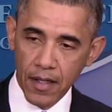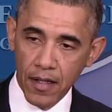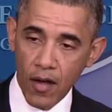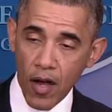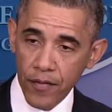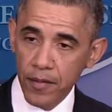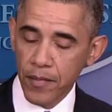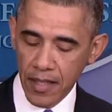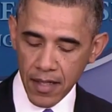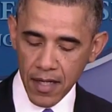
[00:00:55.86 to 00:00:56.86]
often
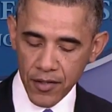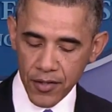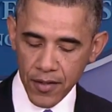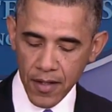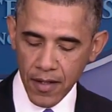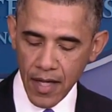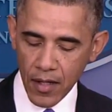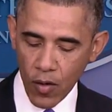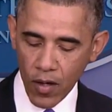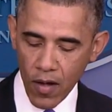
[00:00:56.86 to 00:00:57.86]
because they
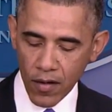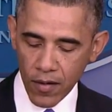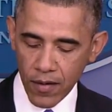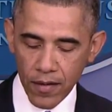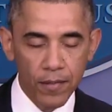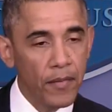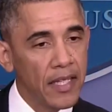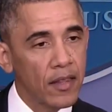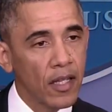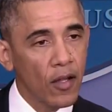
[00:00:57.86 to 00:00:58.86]
no longer
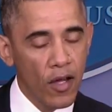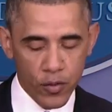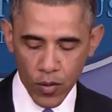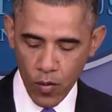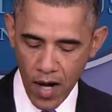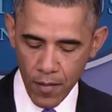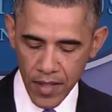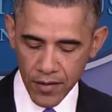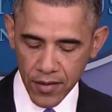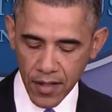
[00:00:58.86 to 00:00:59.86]
meet the law's
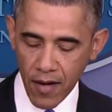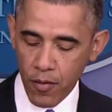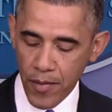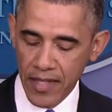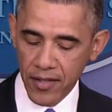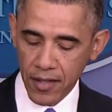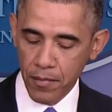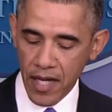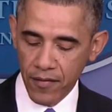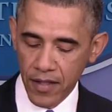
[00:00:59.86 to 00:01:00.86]
requirements to cover basic
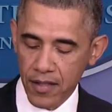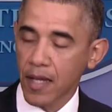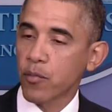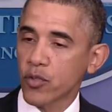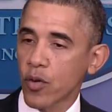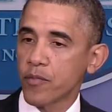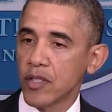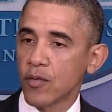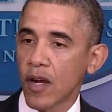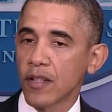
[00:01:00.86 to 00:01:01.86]
benefits like prescription
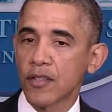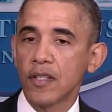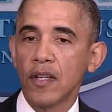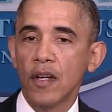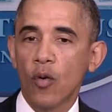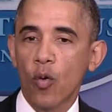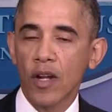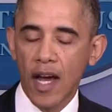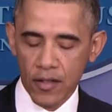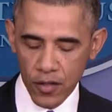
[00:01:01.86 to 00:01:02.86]
drugs or
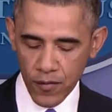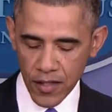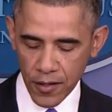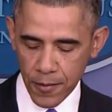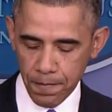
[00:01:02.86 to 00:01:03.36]
doctor's visits.